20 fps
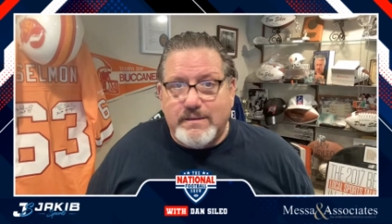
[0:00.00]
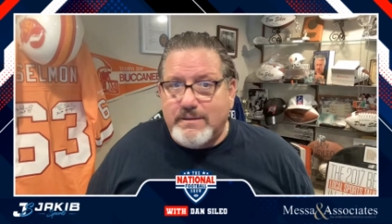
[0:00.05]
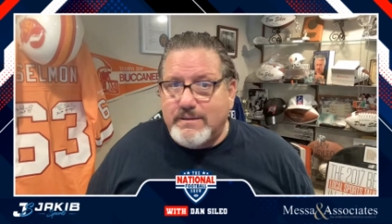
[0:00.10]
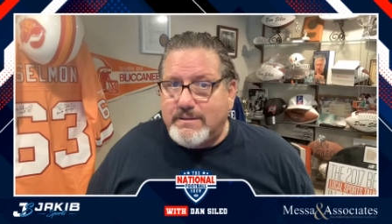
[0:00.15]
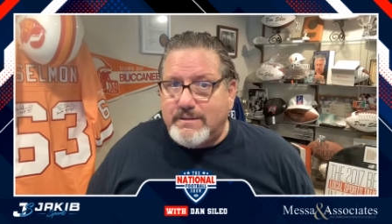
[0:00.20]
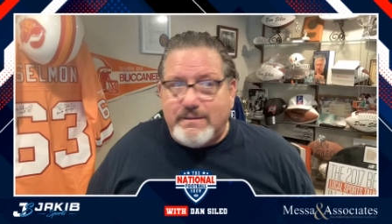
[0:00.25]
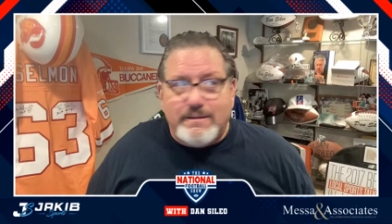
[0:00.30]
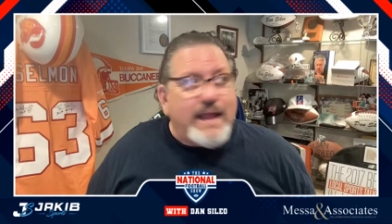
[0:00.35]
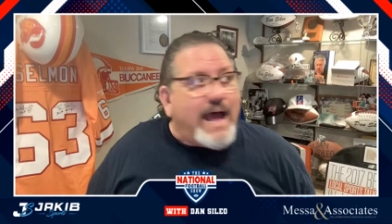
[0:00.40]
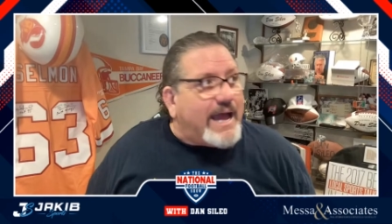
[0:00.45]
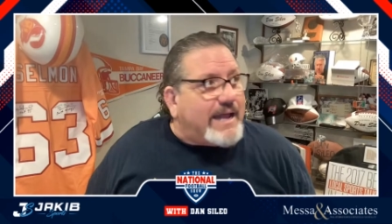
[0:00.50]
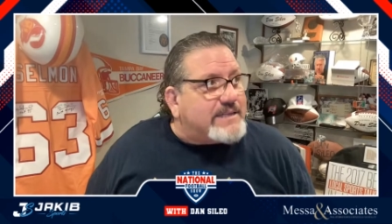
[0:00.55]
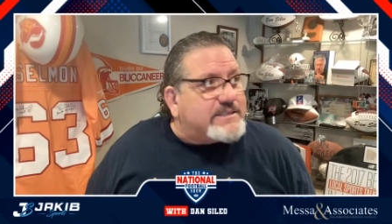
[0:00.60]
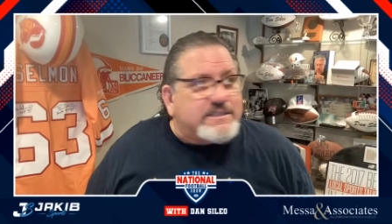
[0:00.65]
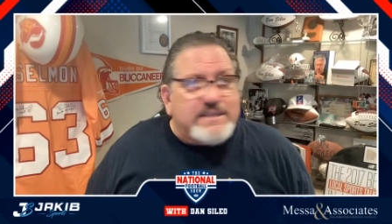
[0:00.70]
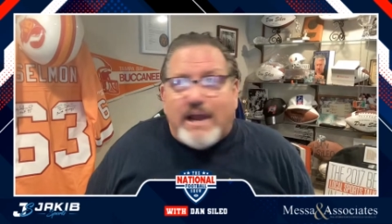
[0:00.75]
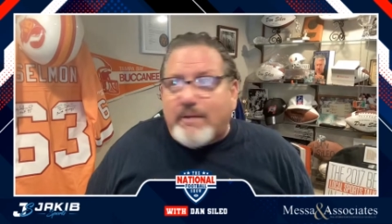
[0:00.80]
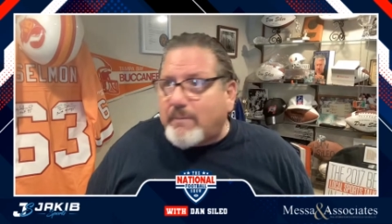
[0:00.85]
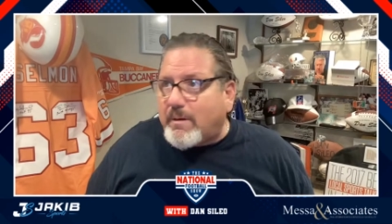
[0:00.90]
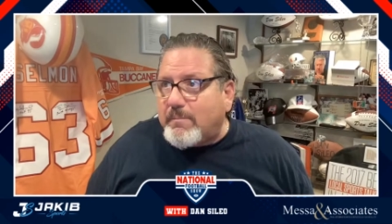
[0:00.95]
Not, it's
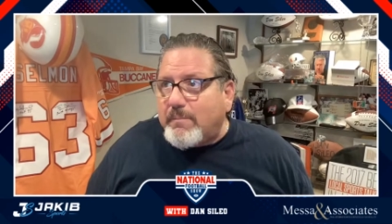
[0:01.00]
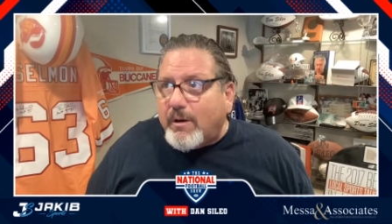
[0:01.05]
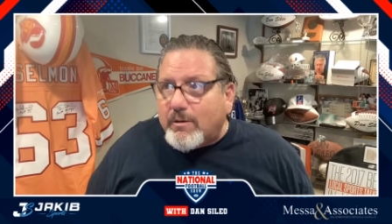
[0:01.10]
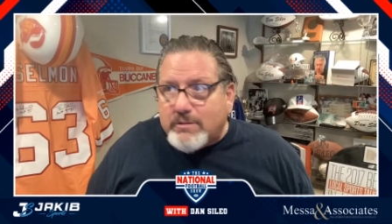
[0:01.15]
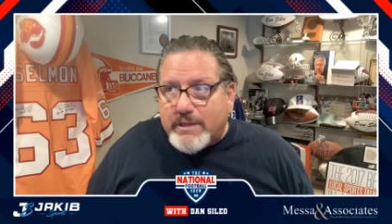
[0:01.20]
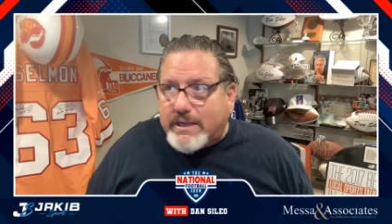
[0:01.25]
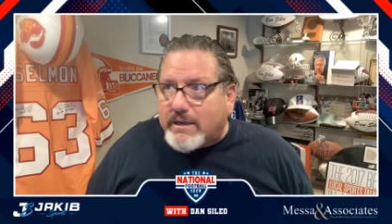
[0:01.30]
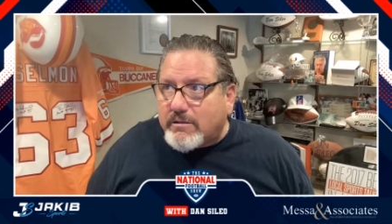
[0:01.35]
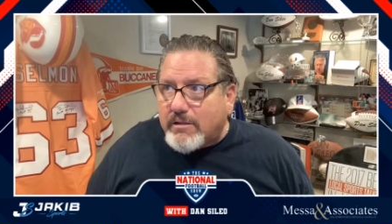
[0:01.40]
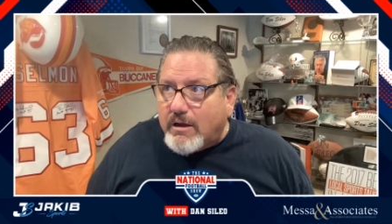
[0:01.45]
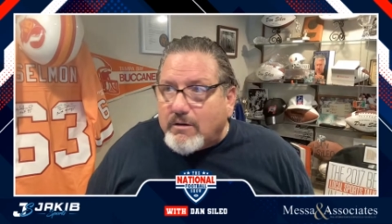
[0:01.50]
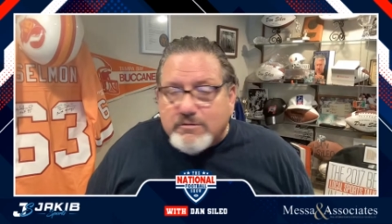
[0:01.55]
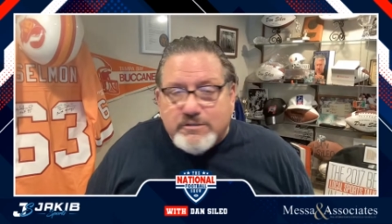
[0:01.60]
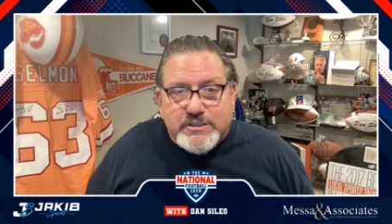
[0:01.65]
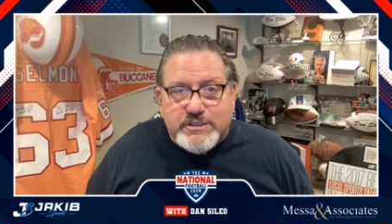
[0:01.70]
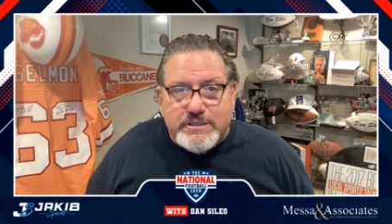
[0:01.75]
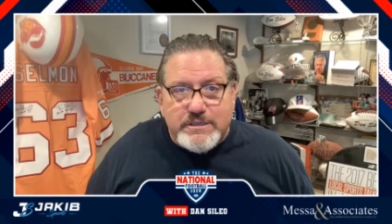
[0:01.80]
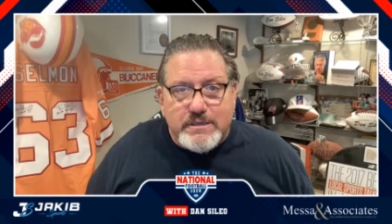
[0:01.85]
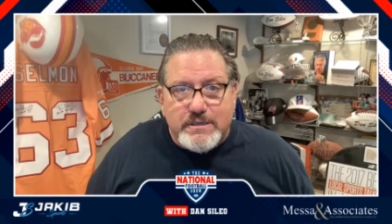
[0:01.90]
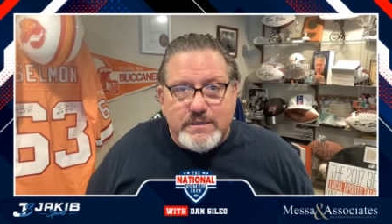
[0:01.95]
not remotely
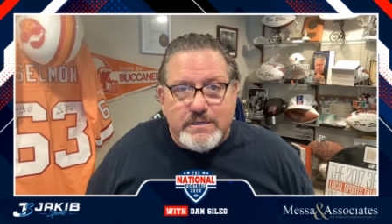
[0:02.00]
close.